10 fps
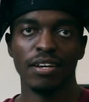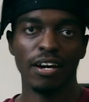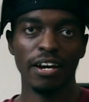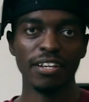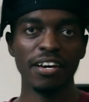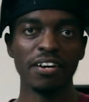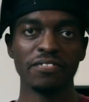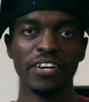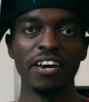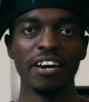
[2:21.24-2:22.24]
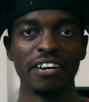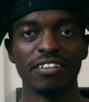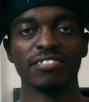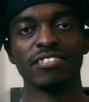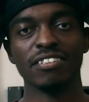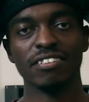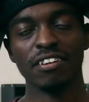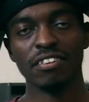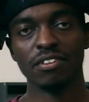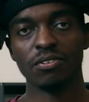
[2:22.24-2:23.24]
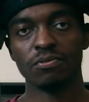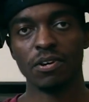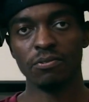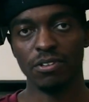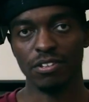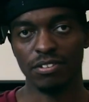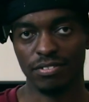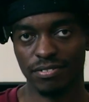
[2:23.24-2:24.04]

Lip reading: I love AISC. They think of everything.